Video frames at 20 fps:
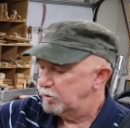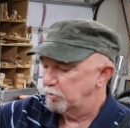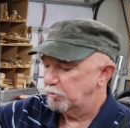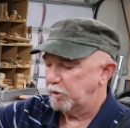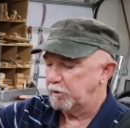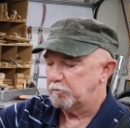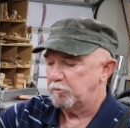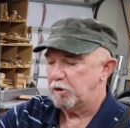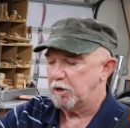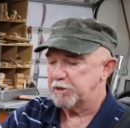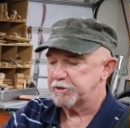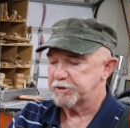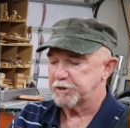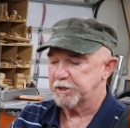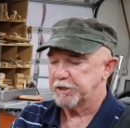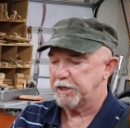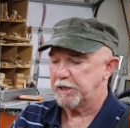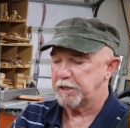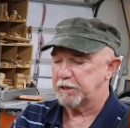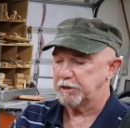we want to
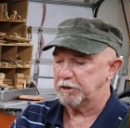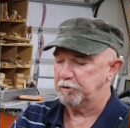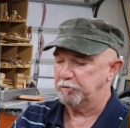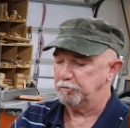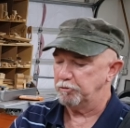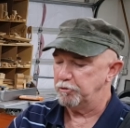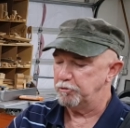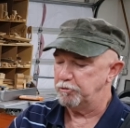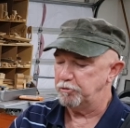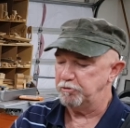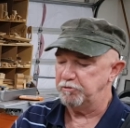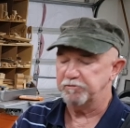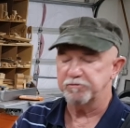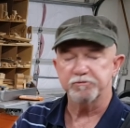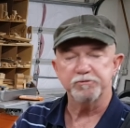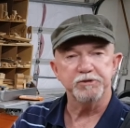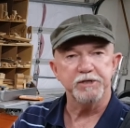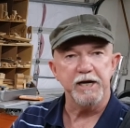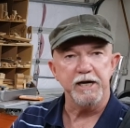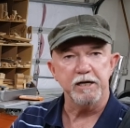cut a
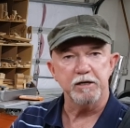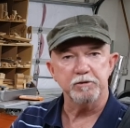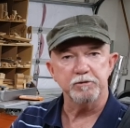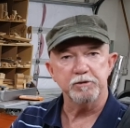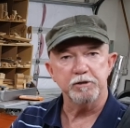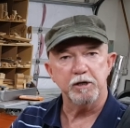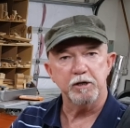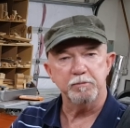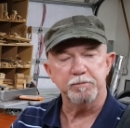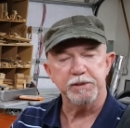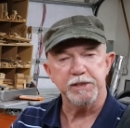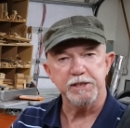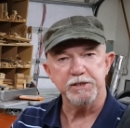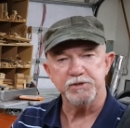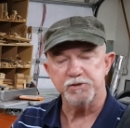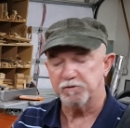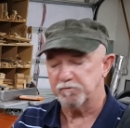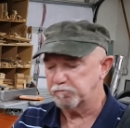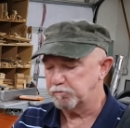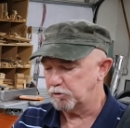groove down a
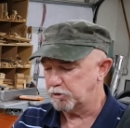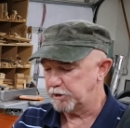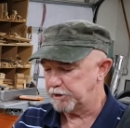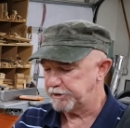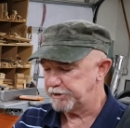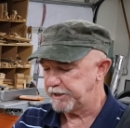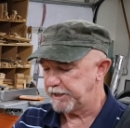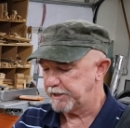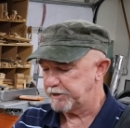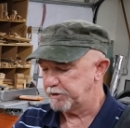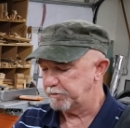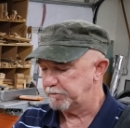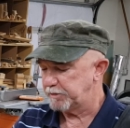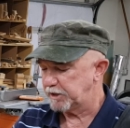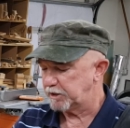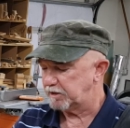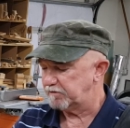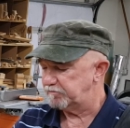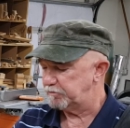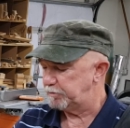piece of wood, down the
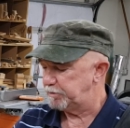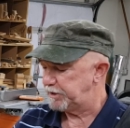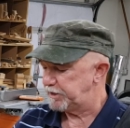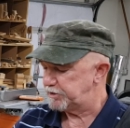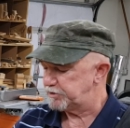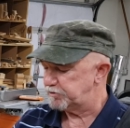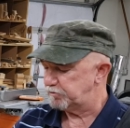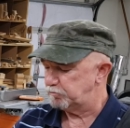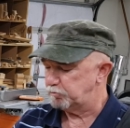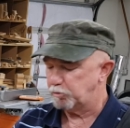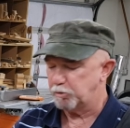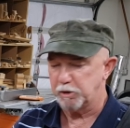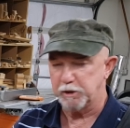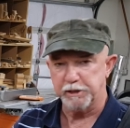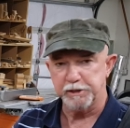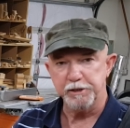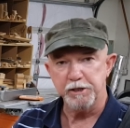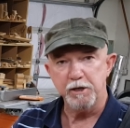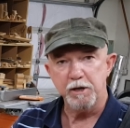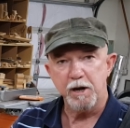middle of a piece of
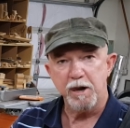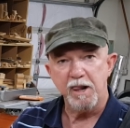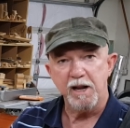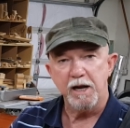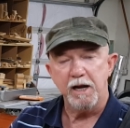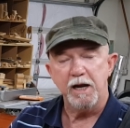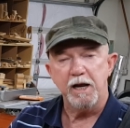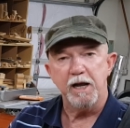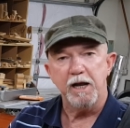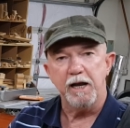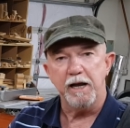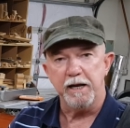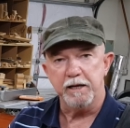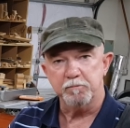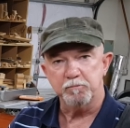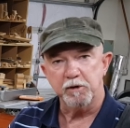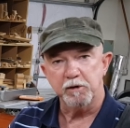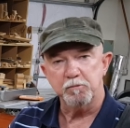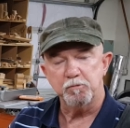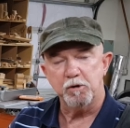wood,
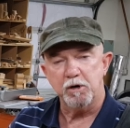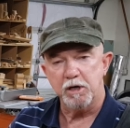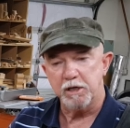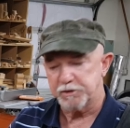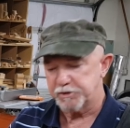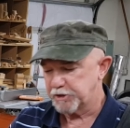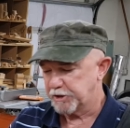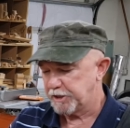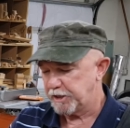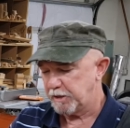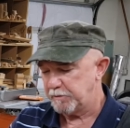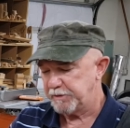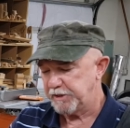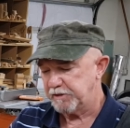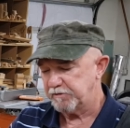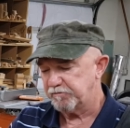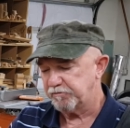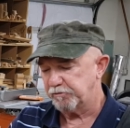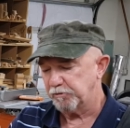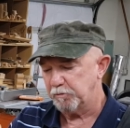and we want to come
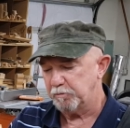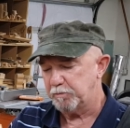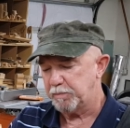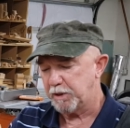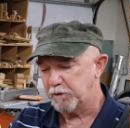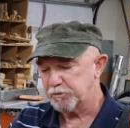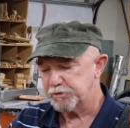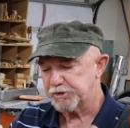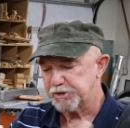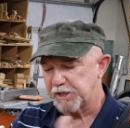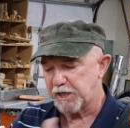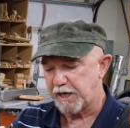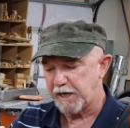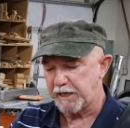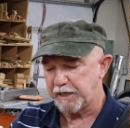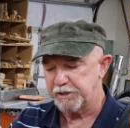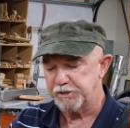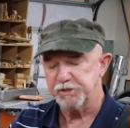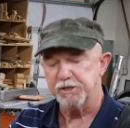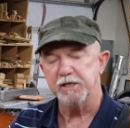in from both
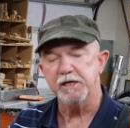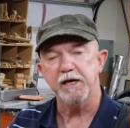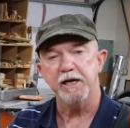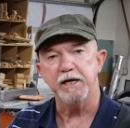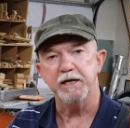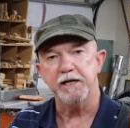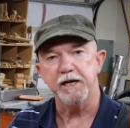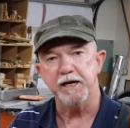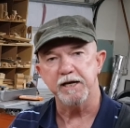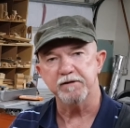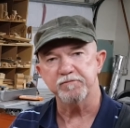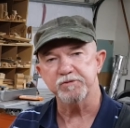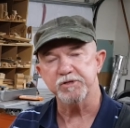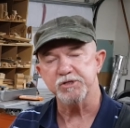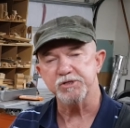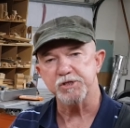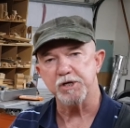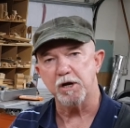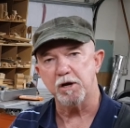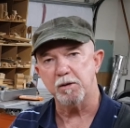sides and have the
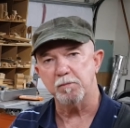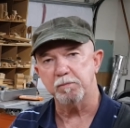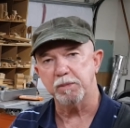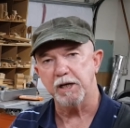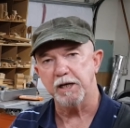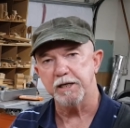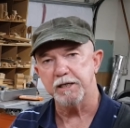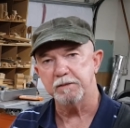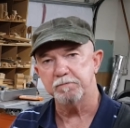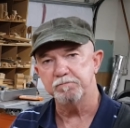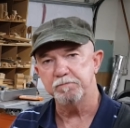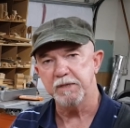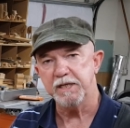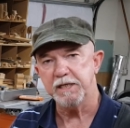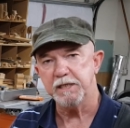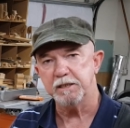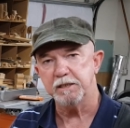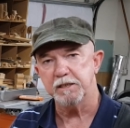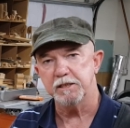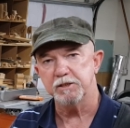saw blade
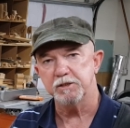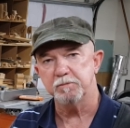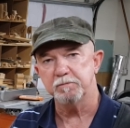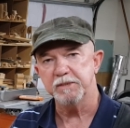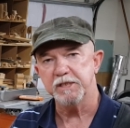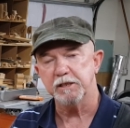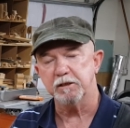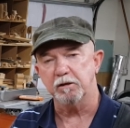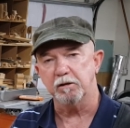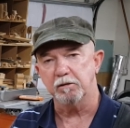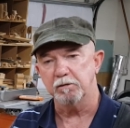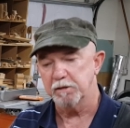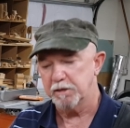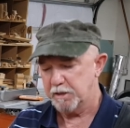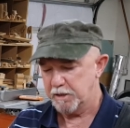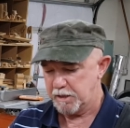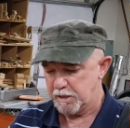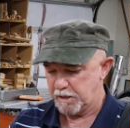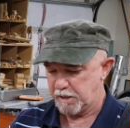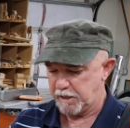meet in the middle
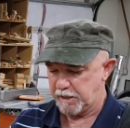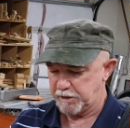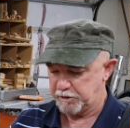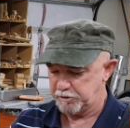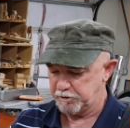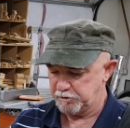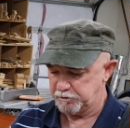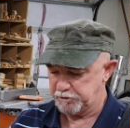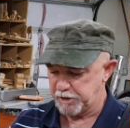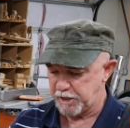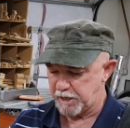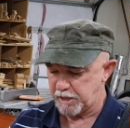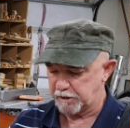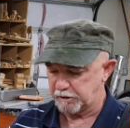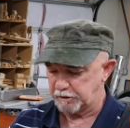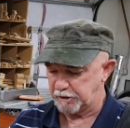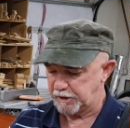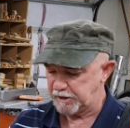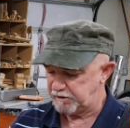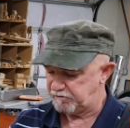and
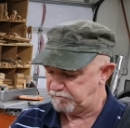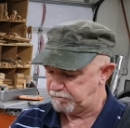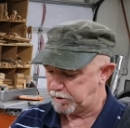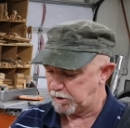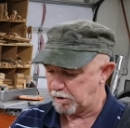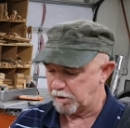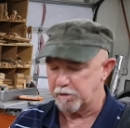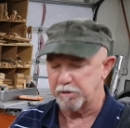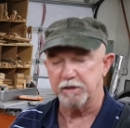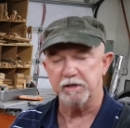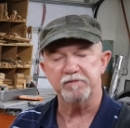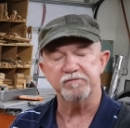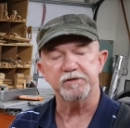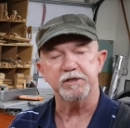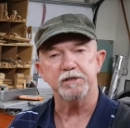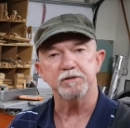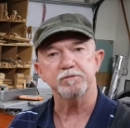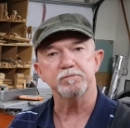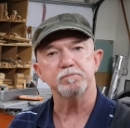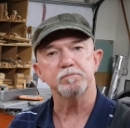not leave part of
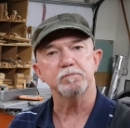it